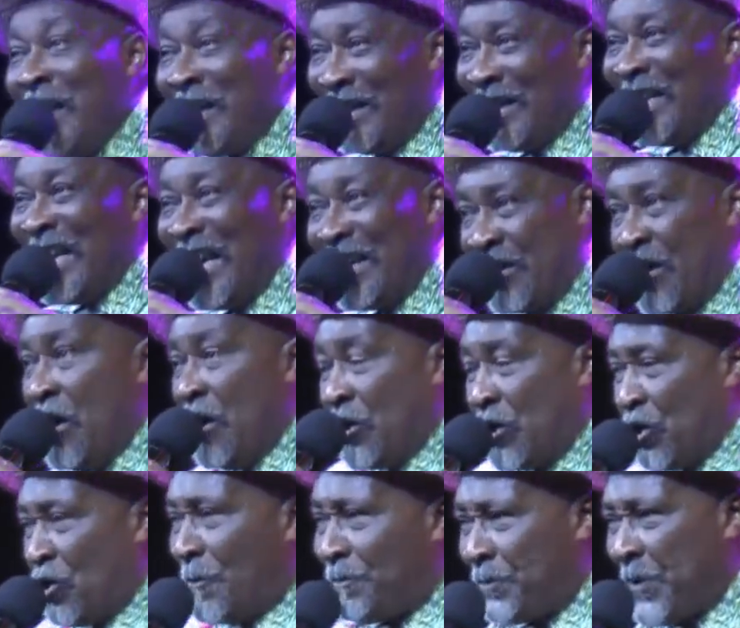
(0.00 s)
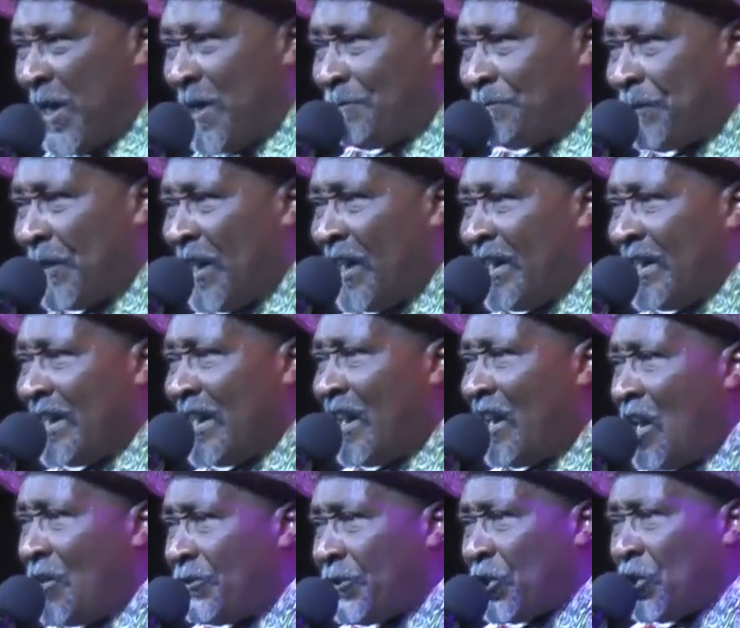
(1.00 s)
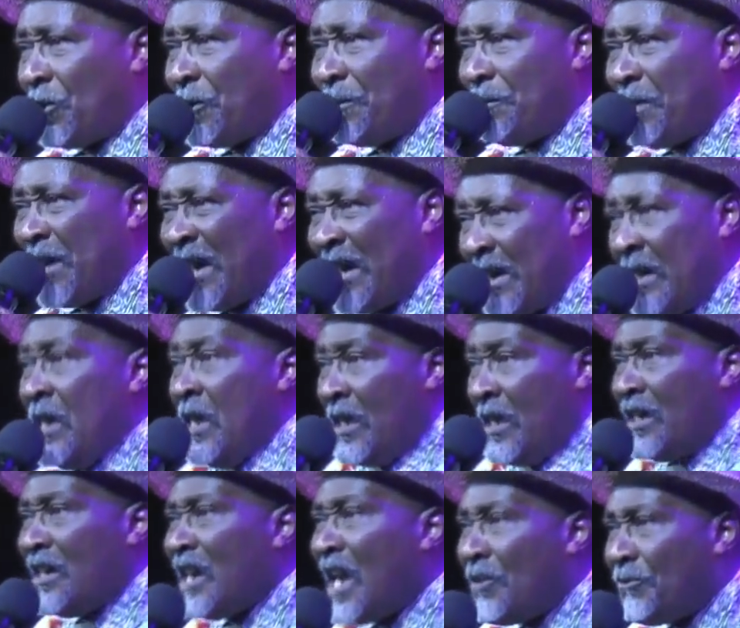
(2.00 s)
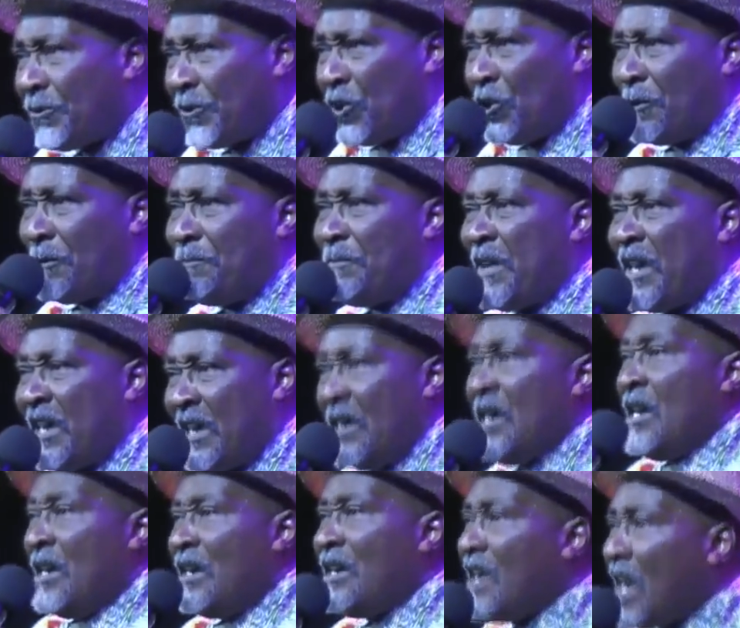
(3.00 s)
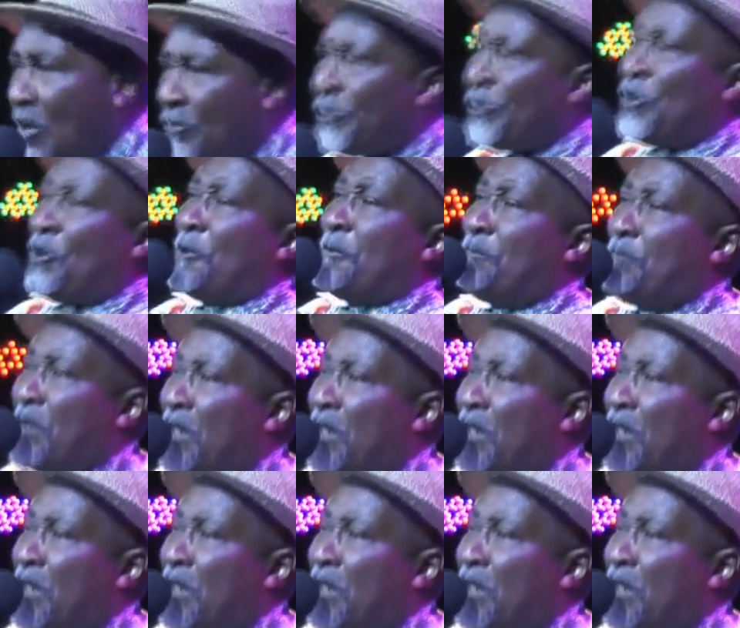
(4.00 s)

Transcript: that two people in love could be, love could be, love could